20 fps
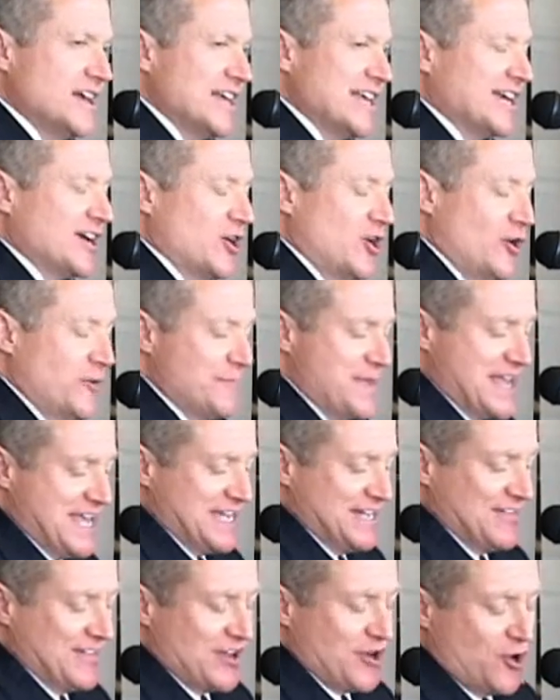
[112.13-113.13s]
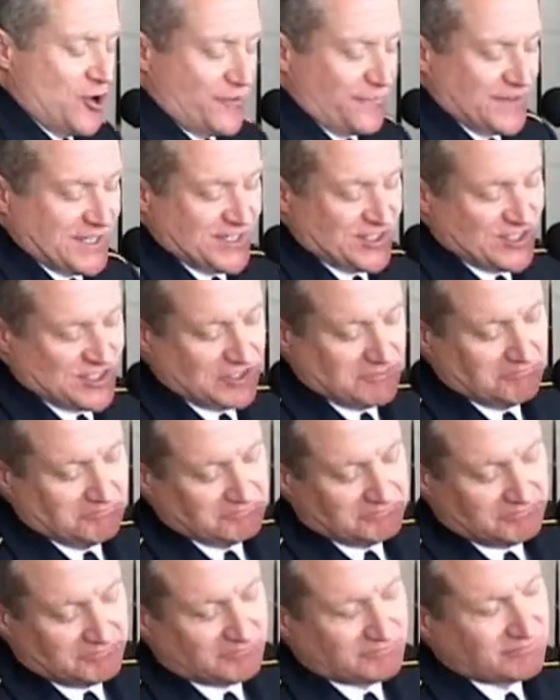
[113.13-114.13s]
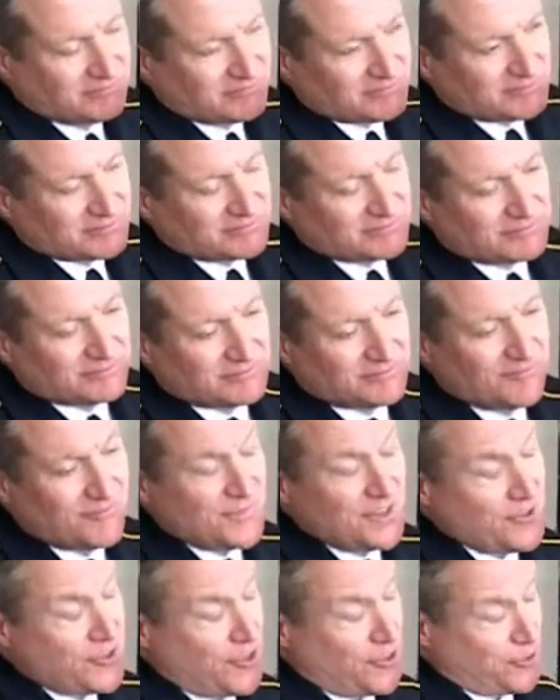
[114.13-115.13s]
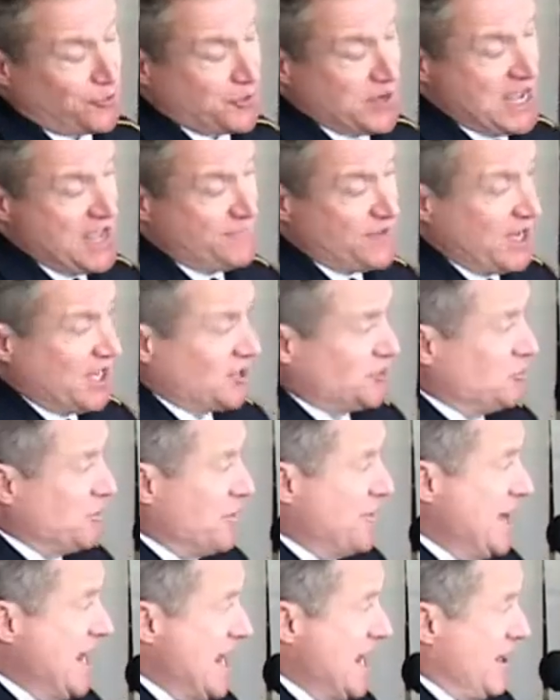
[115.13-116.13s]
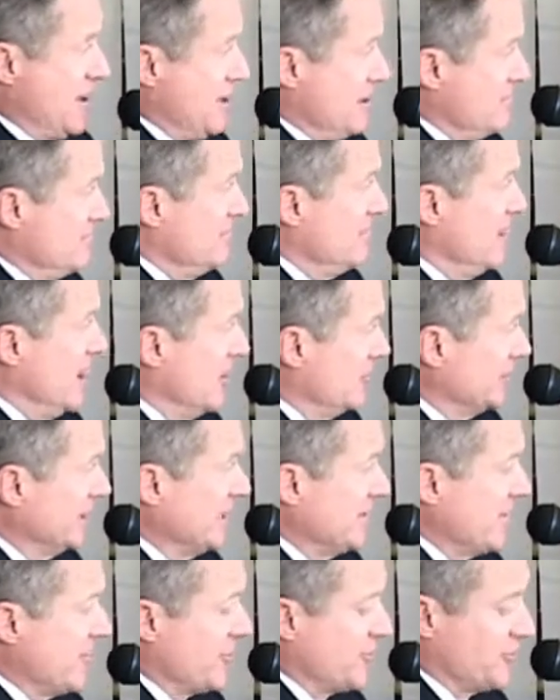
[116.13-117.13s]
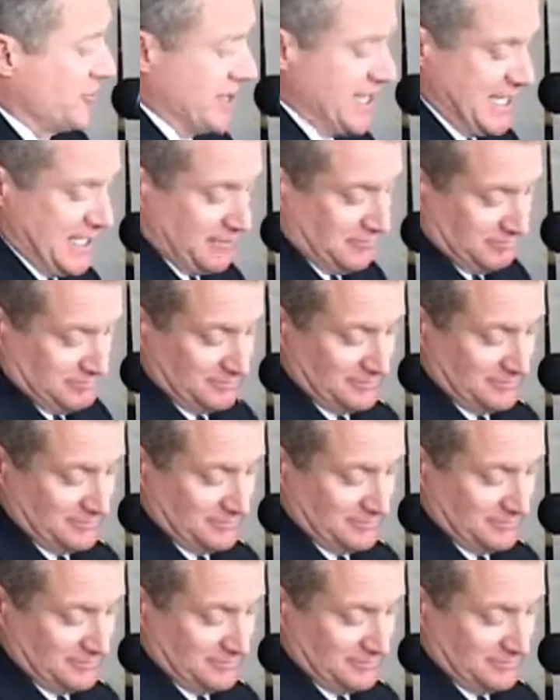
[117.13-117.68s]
He called me into the office. The three of us were there, only the three.